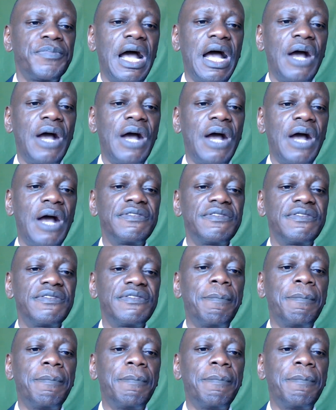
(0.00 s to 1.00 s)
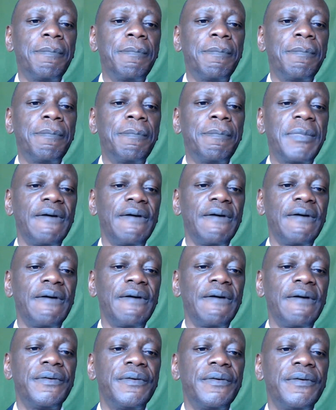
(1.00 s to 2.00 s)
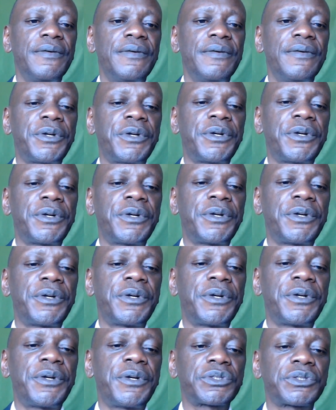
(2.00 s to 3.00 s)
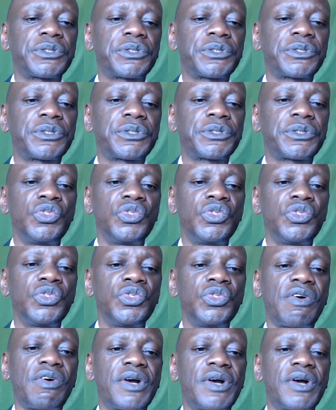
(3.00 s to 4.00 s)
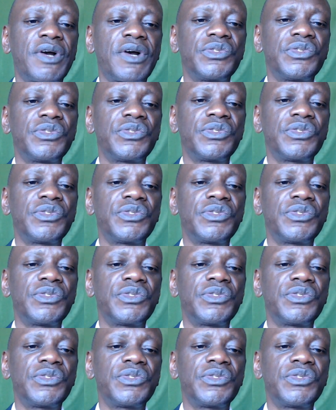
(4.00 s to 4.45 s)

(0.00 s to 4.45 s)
I will give marks here because of the use of avocado.